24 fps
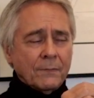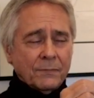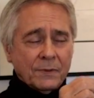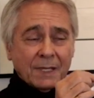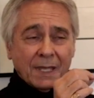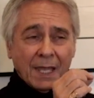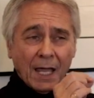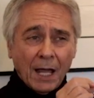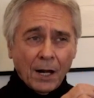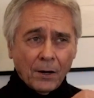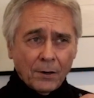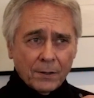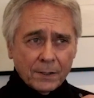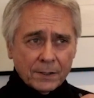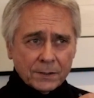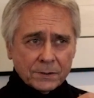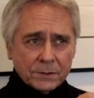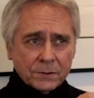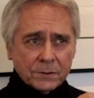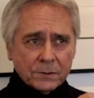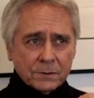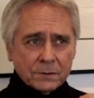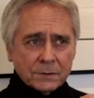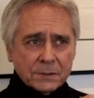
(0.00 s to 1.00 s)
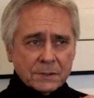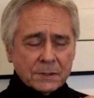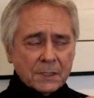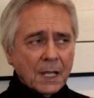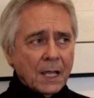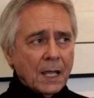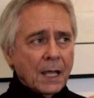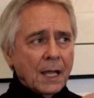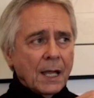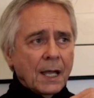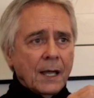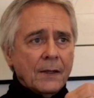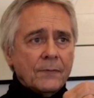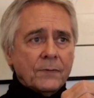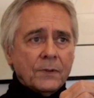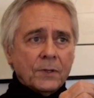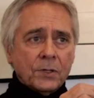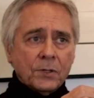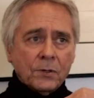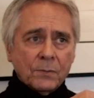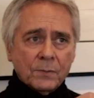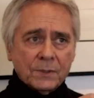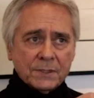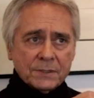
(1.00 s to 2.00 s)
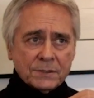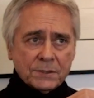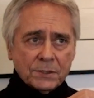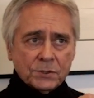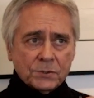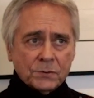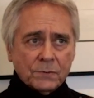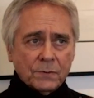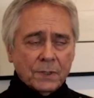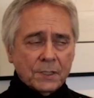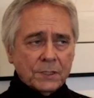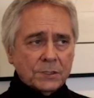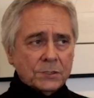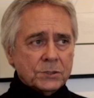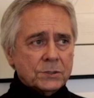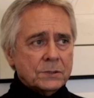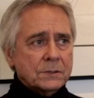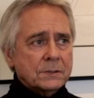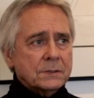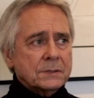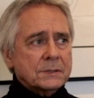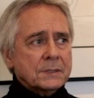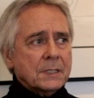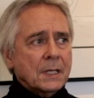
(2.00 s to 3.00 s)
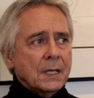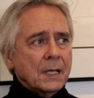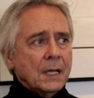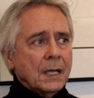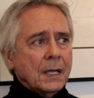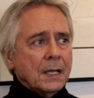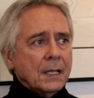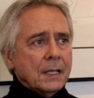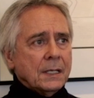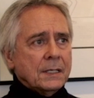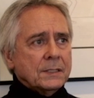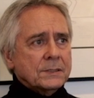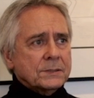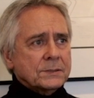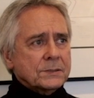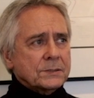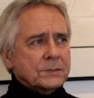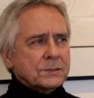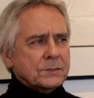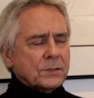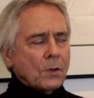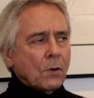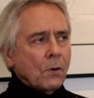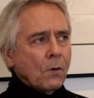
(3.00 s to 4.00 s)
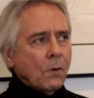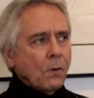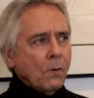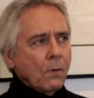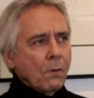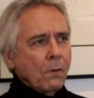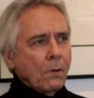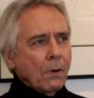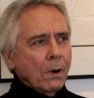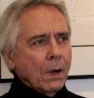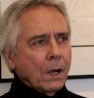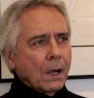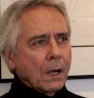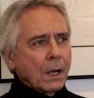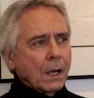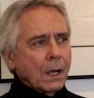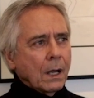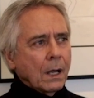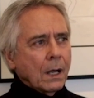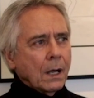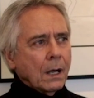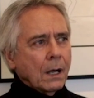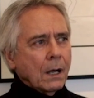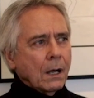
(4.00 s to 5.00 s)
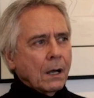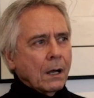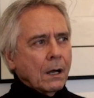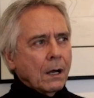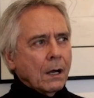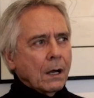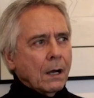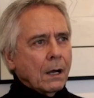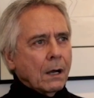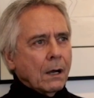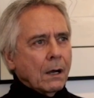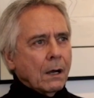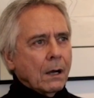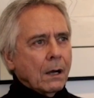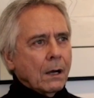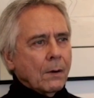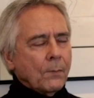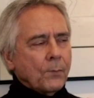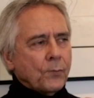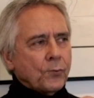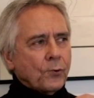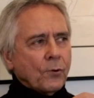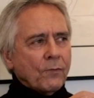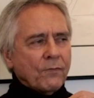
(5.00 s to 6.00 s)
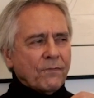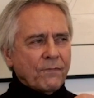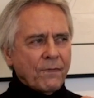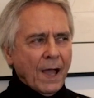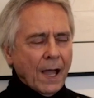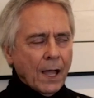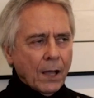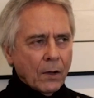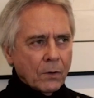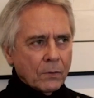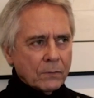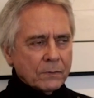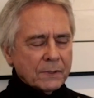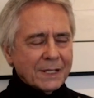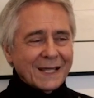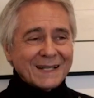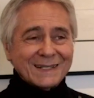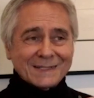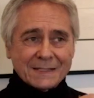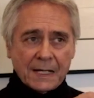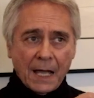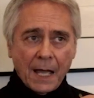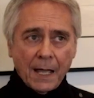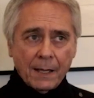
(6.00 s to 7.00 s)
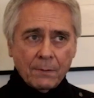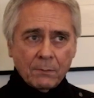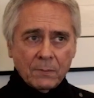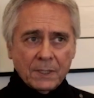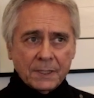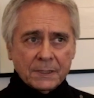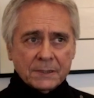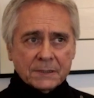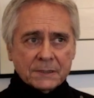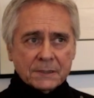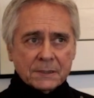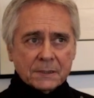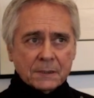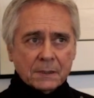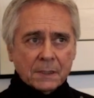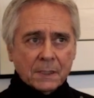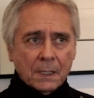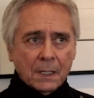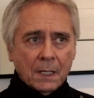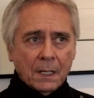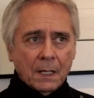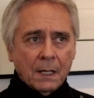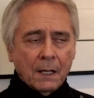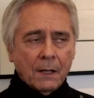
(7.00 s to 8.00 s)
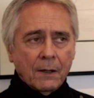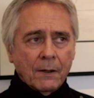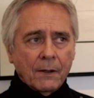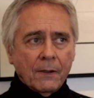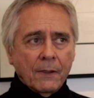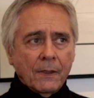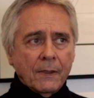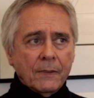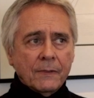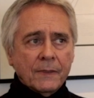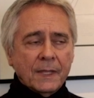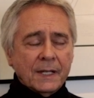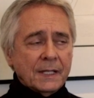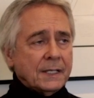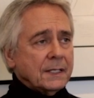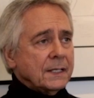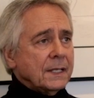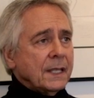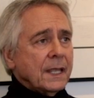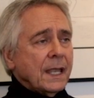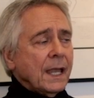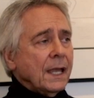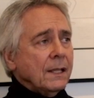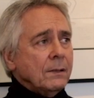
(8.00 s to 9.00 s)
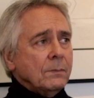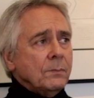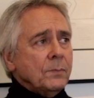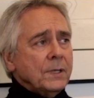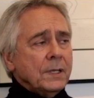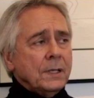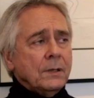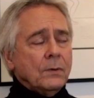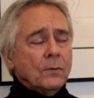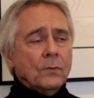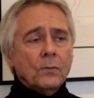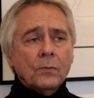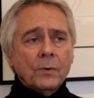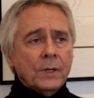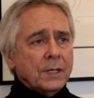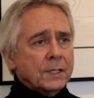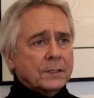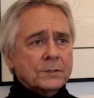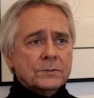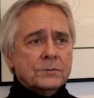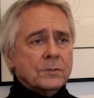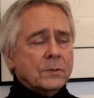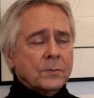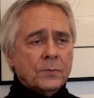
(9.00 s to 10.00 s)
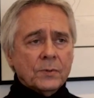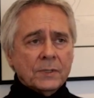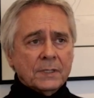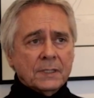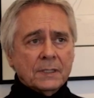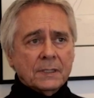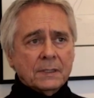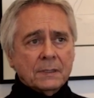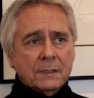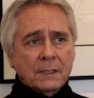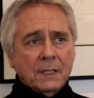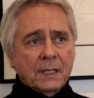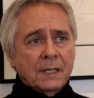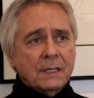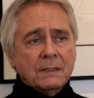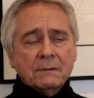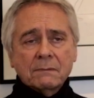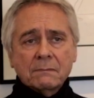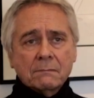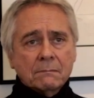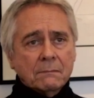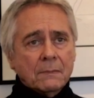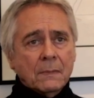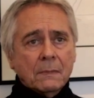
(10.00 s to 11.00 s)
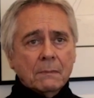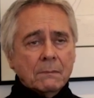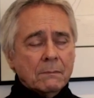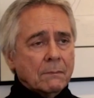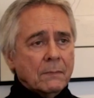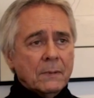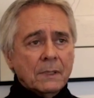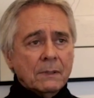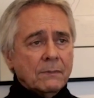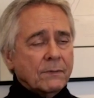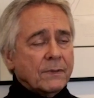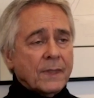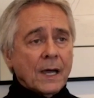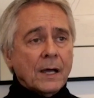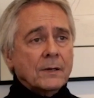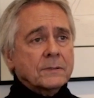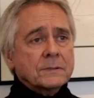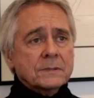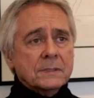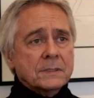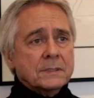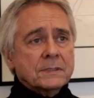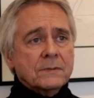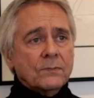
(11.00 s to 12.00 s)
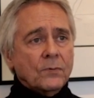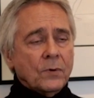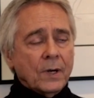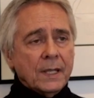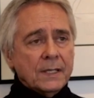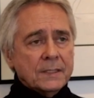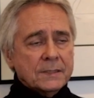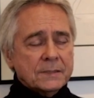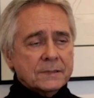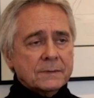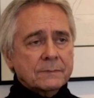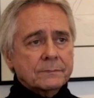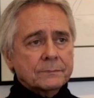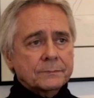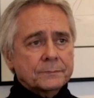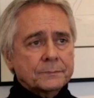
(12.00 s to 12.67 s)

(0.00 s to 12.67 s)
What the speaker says: characters and the human situations is so profound and timeless that it can be reinterpreted in thousands of ways.